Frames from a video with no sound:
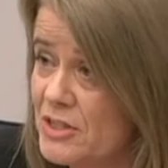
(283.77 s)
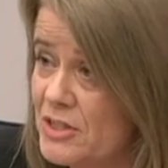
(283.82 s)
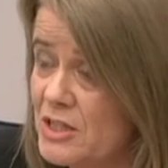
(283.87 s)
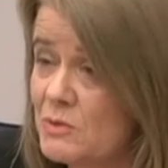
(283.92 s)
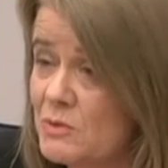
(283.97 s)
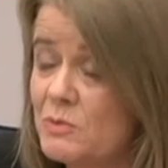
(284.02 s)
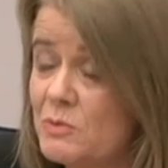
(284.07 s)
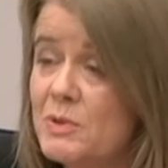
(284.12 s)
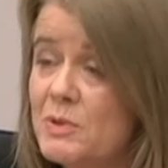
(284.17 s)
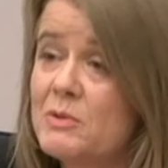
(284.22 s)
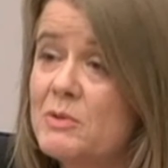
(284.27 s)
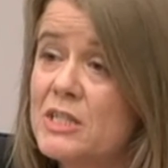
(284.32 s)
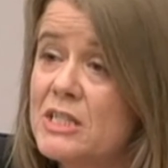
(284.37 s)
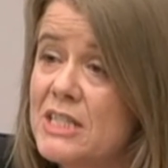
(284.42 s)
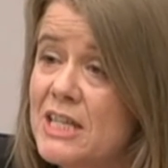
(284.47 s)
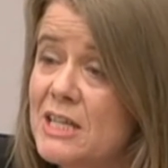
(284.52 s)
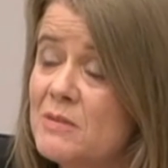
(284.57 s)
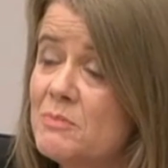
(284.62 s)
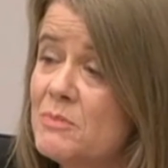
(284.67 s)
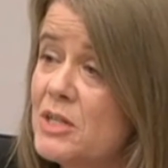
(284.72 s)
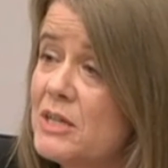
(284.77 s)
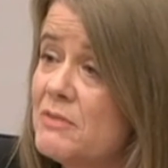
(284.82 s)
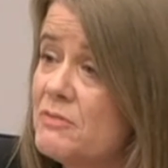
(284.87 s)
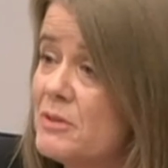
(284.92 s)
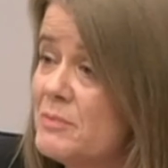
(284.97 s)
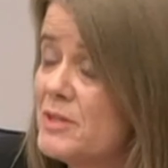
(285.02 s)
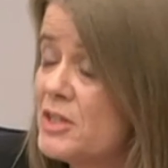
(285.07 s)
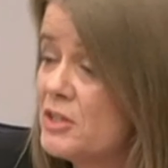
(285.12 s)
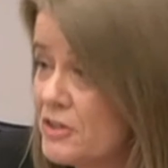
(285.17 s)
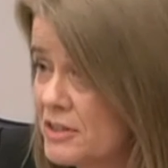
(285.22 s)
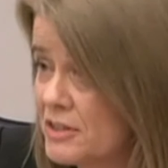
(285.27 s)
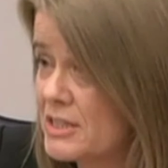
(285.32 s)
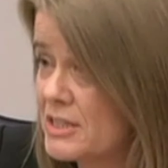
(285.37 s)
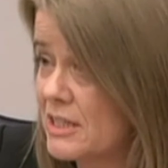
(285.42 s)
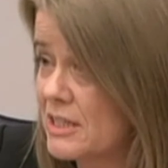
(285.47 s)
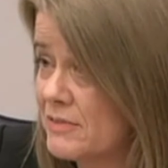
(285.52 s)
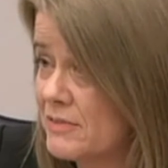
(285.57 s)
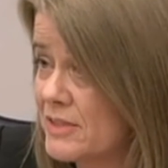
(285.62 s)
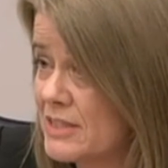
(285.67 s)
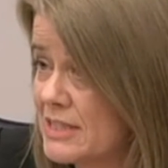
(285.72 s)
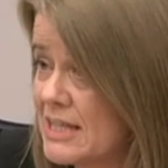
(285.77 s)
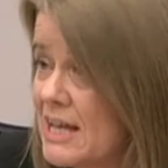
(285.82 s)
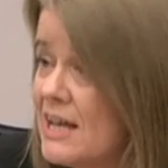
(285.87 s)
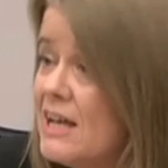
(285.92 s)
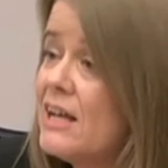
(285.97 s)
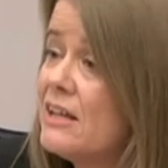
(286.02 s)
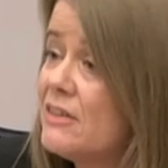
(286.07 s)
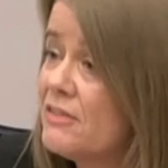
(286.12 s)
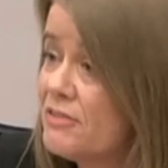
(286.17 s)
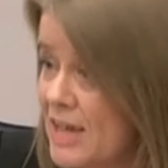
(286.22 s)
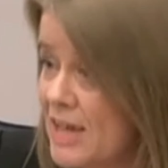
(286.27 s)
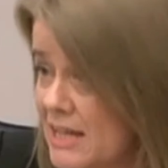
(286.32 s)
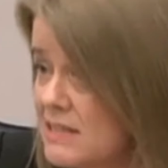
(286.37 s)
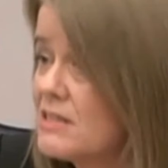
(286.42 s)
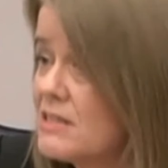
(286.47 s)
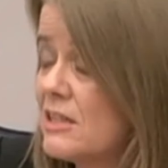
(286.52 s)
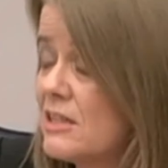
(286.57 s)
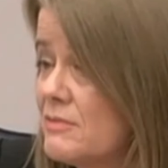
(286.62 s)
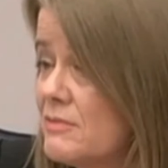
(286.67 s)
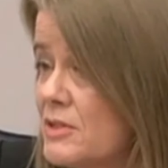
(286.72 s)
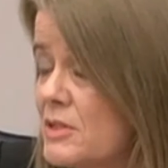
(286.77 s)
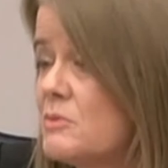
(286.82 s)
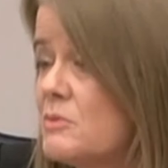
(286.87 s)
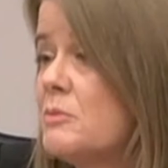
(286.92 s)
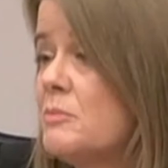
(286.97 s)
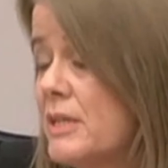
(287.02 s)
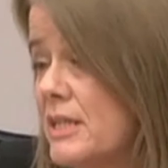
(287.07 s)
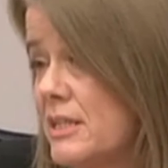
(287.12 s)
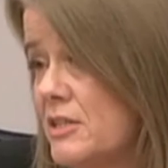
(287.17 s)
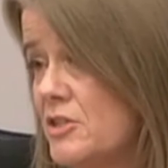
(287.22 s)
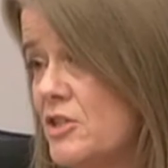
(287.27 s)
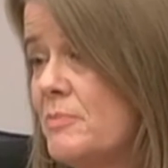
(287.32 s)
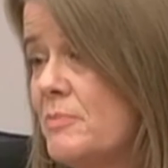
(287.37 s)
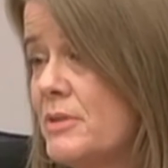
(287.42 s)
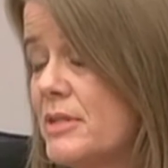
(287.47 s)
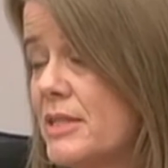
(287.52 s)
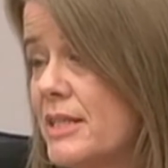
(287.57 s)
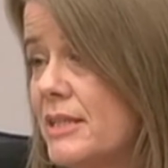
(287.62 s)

so if we were to take money from another service, that service would be in jeopardy.